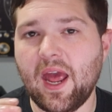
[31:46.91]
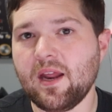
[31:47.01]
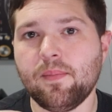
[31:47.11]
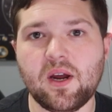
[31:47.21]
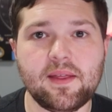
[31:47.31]

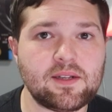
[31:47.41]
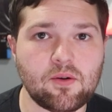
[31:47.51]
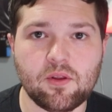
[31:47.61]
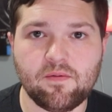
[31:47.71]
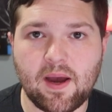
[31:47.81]
Anybody
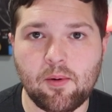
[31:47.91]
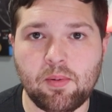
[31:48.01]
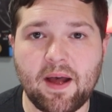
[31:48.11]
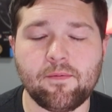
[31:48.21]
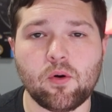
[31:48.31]
that's on the
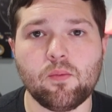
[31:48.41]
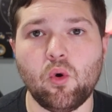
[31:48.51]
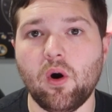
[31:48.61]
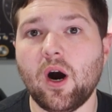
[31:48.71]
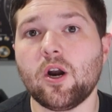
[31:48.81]
Vibo platform
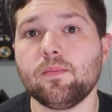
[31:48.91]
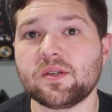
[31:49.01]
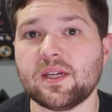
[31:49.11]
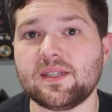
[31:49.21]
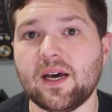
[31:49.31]
will one hundred
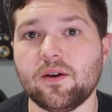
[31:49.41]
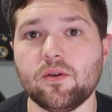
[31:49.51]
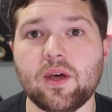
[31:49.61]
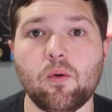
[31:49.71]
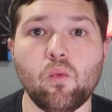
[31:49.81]
percent tell
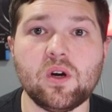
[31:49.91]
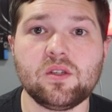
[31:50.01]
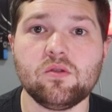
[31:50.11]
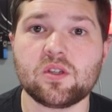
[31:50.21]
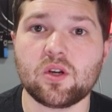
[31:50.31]
you that
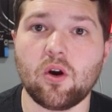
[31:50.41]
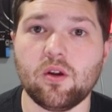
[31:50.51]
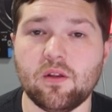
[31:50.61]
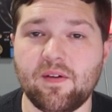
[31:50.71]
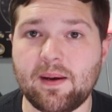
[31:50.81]
once you
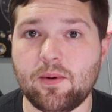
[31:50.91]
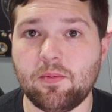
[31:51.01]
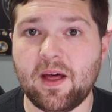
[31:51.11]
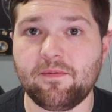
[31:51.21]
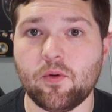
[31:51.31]
start on the Vibo
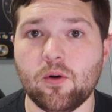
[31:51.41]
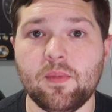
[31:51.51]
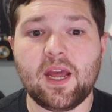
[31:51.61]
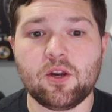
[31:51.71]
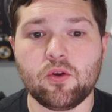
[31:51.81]

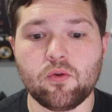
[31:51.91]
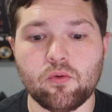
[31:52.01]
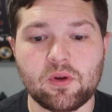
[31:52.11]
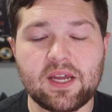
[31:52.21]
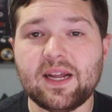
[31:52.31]
platform and
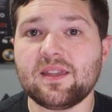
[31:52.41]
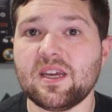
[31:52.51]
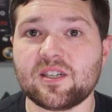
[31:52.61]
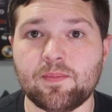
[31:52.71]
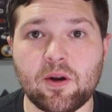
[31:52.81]
you get
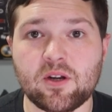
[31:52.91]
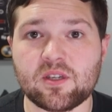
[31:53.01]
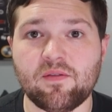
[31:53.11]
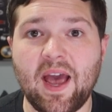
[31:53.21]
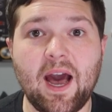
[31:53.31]
the
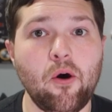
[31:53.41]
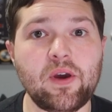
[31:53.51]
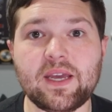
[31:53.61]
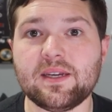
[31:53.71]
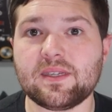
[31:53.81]
experience of
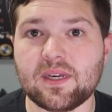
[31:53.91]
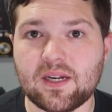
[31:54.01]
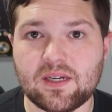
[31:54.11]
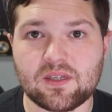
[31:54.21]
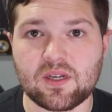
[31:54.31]
how easy
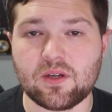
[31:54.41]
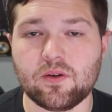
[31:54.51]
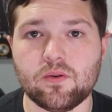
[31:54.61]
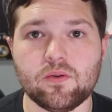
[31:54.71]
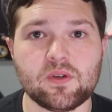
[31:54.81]
it is to
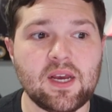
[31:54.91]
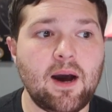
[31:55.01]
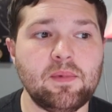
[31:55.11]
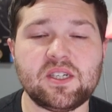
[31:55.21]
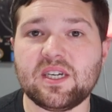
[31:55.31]
use,
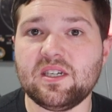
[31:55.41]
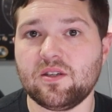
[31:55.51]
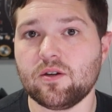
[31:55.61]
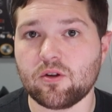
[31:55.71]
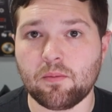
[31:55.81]
how much
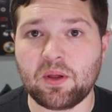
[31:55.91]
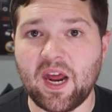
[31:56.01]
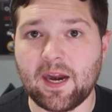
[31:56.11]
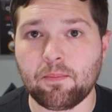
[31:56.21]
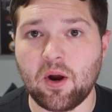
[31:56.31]
easier the
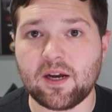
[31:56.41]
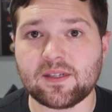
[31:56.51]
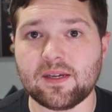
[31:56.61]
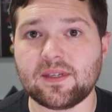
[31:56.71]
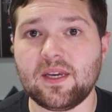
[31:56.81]
planning
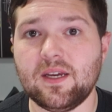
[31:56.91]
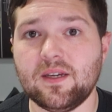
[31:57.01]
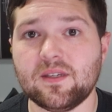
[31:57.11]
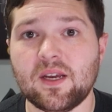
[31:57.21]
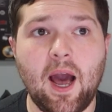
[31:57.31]
process
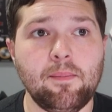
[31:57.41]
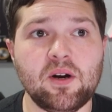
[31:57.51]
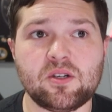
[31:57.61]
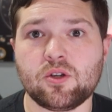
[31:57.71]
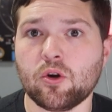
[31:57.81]
is, how
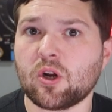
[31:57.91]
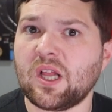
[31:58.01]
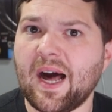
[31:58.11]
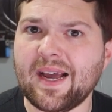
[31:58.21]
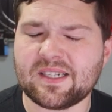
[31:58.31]
much your
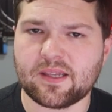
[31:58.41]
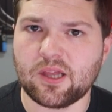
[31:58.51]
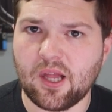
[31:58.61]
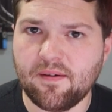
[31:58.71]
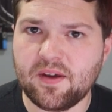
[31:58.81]
clients
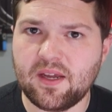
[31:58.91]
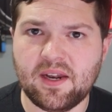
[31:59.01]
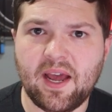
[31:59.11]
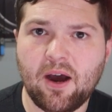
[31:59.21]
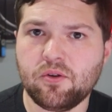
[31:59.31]
love it,
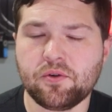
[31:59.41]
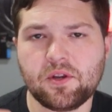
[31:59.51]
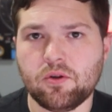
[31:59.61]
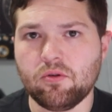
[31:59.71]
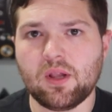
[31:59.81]
and how you
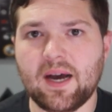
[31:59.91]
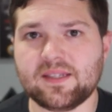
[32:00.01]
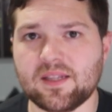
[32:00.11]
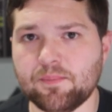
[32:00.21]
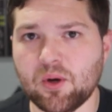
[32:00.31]
can
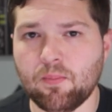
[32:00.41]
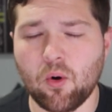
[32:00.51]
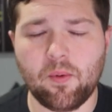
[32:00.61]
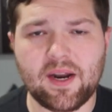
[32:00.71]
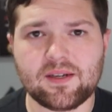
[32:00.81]
utilize it to book
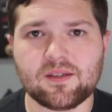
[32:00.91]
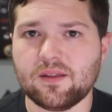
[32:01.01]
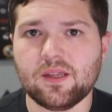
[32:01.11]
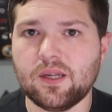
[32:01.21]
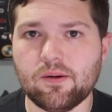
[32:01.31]
more weddings,
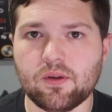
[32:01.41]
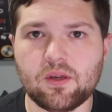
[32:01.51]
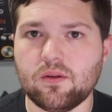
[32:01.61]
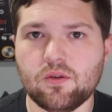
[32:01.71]
literally